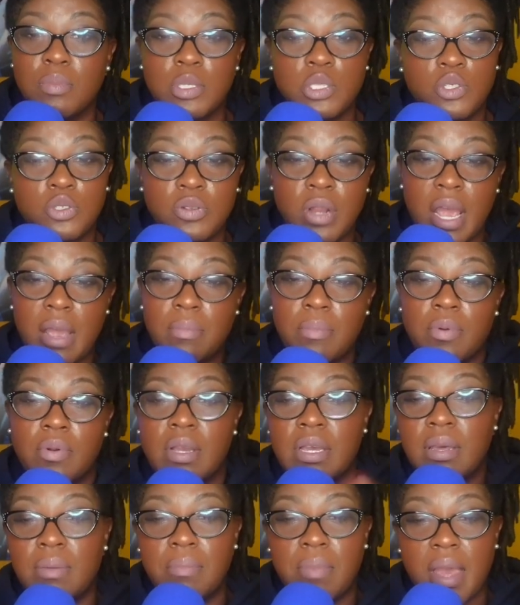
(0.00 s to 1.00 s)
but you're not
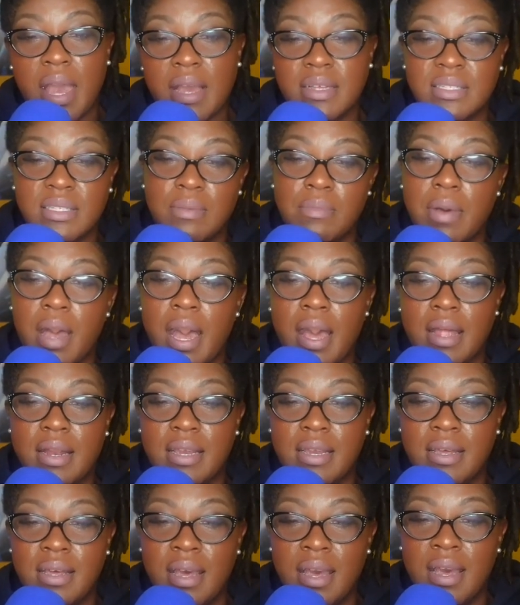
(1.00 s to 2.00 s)
bringing back
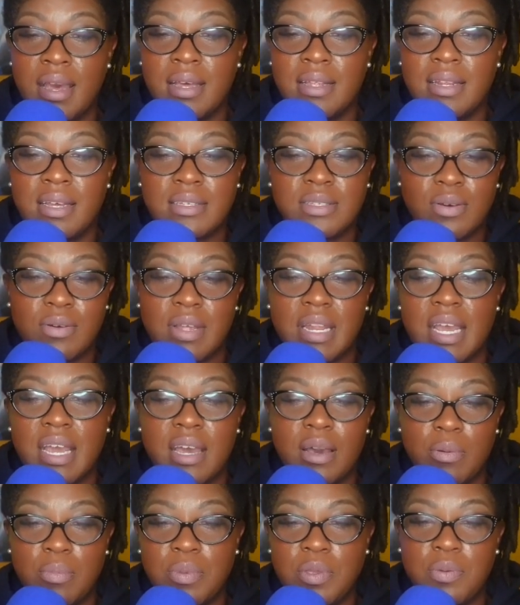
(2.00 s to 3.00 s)
somebody that's going to
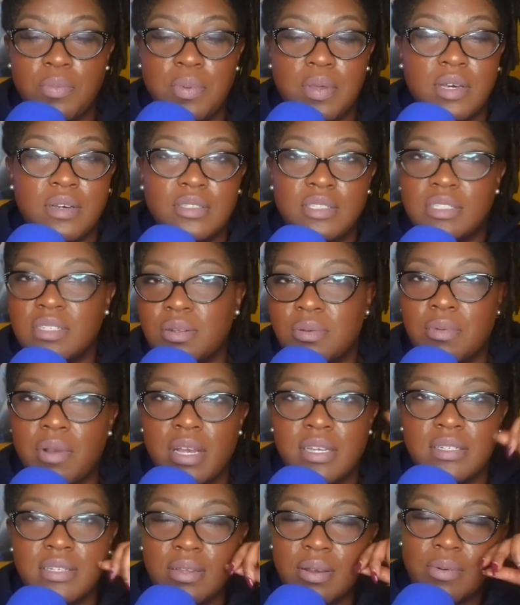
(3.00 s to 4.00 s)
help you build
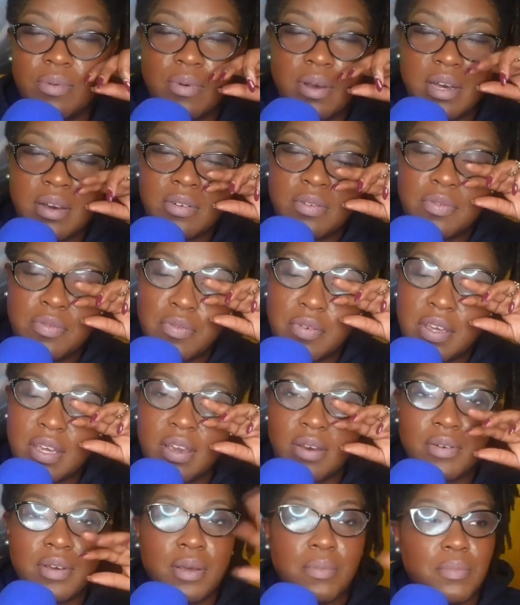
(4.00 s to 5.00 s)
generational wealth for
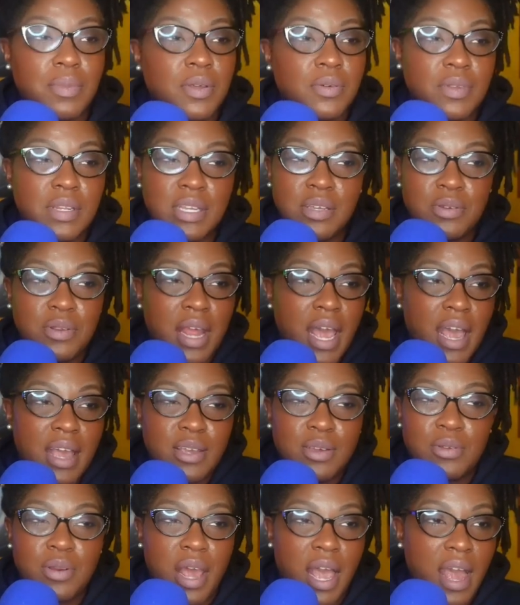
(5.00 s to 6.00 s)
your community you're
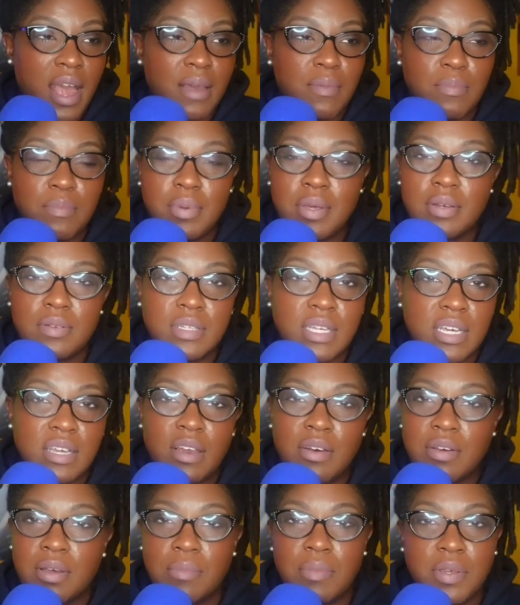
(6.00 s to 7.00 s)
not you're not building
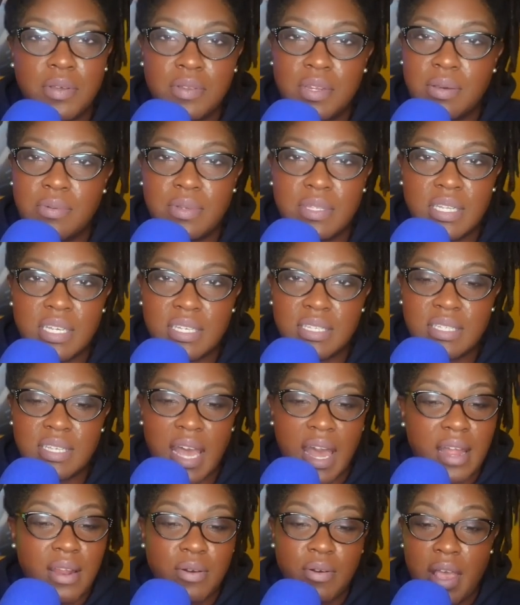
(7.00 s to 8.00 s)
your community with this
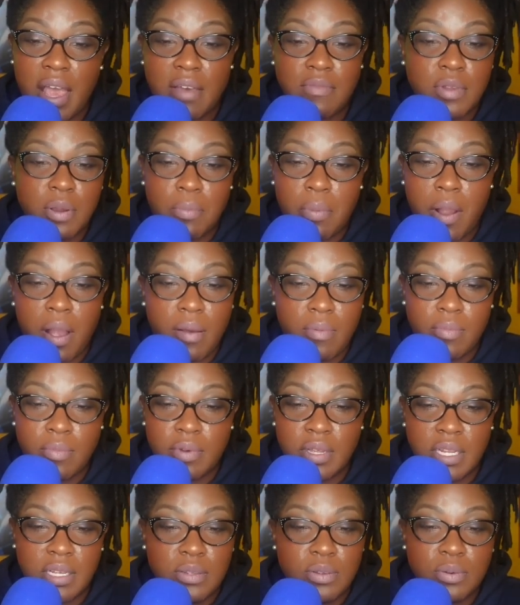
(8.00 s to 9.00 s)
i don't have no
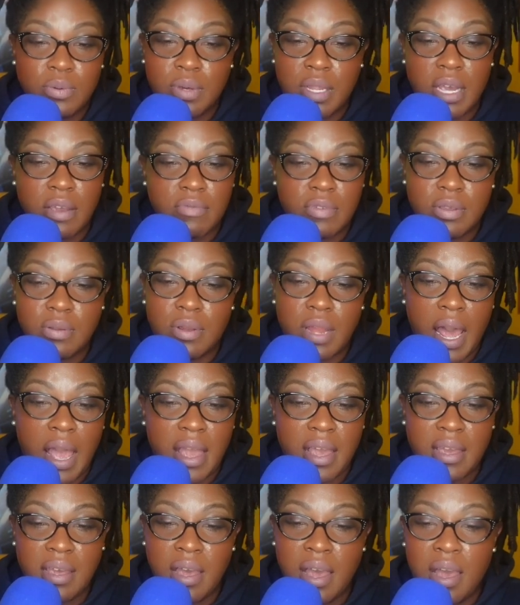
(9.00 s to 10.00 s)
problem with it do whatever you
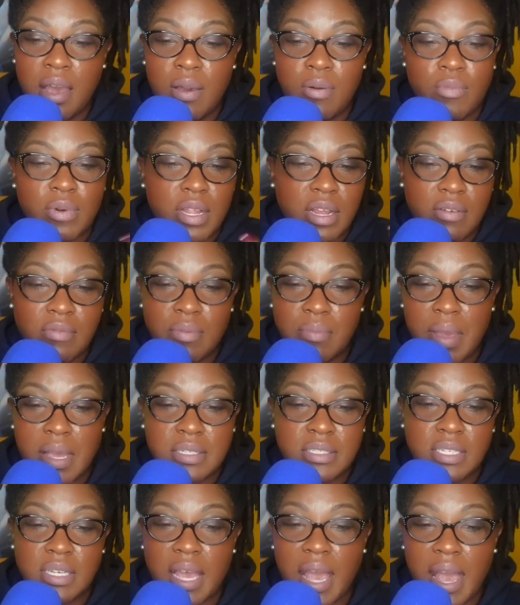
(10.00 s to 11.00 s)
like whatever
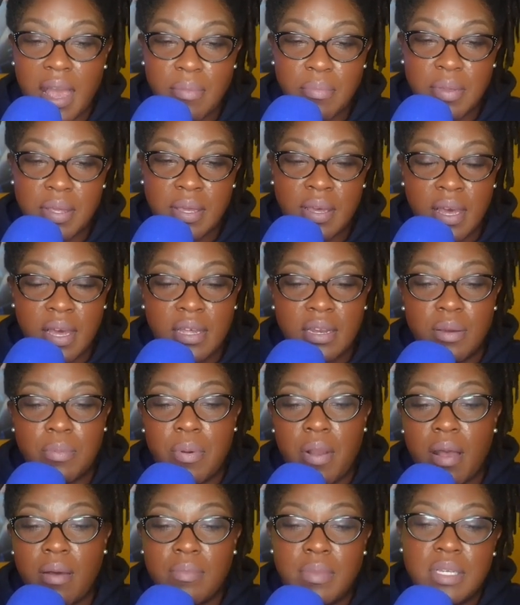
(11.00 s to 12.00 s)
makes you happy the
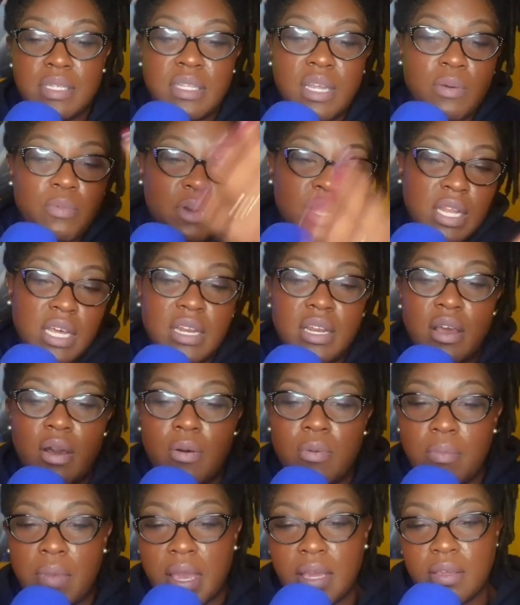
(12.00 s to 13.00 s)
problem is that when it
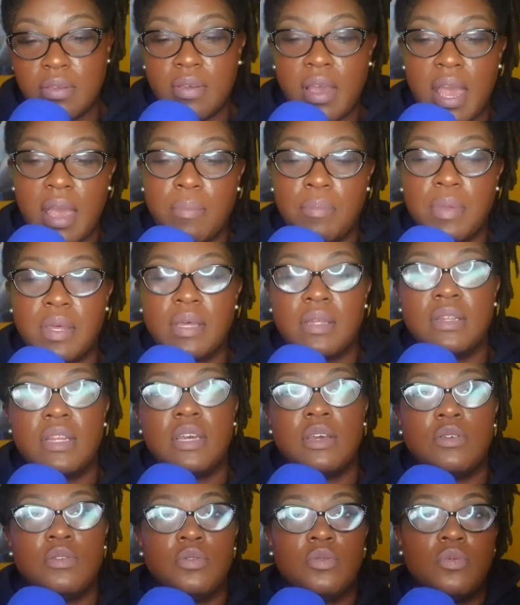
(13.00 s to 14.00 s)
don't make you happy and
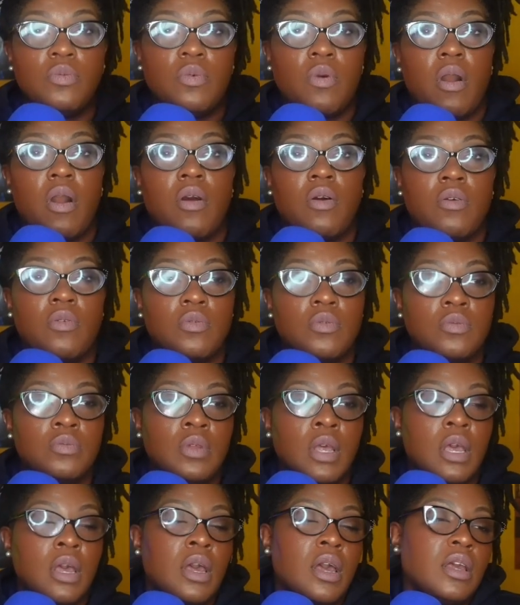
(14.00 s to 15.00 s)
then you
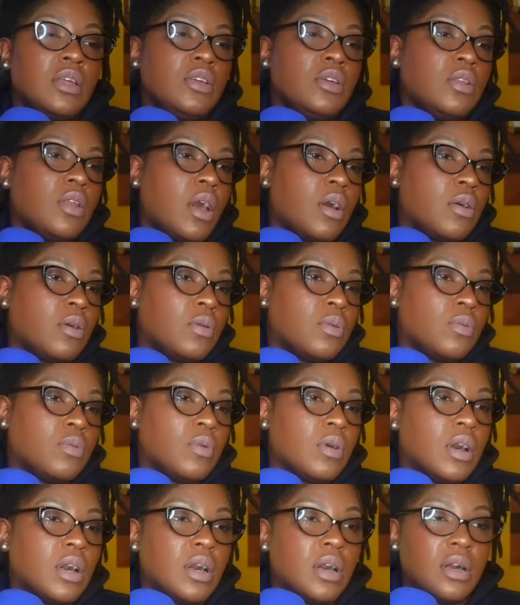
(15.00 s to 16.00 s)
own you
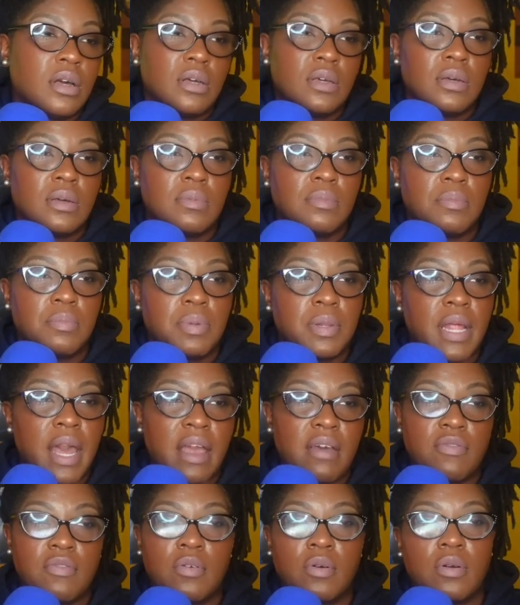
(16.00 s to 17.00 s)
know uh,
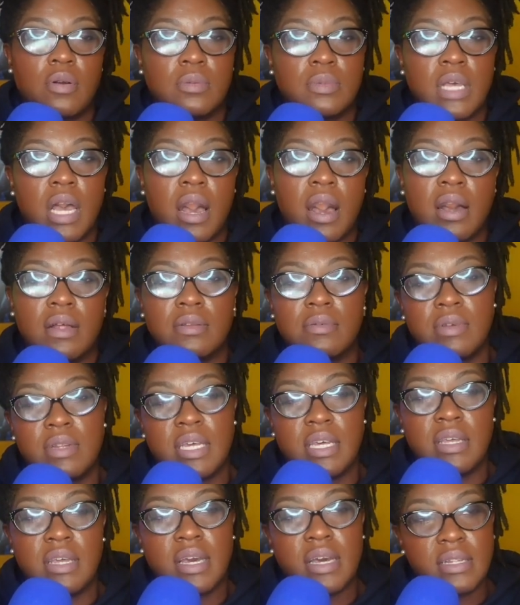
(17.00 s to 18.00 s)
platforms
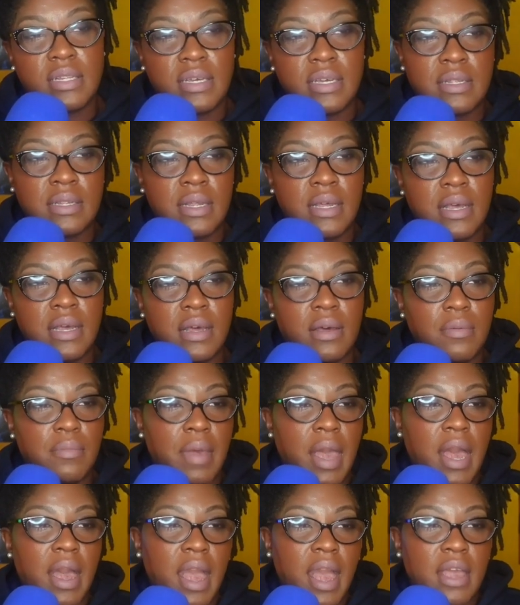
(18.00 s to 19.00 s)
hollering and yelling
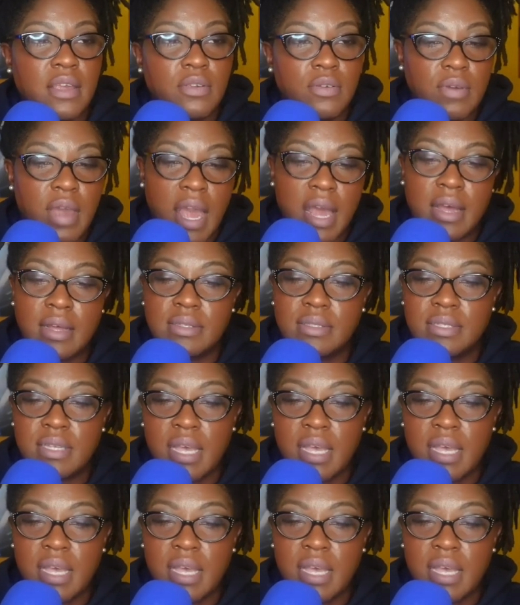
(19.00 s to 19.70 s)
about how you got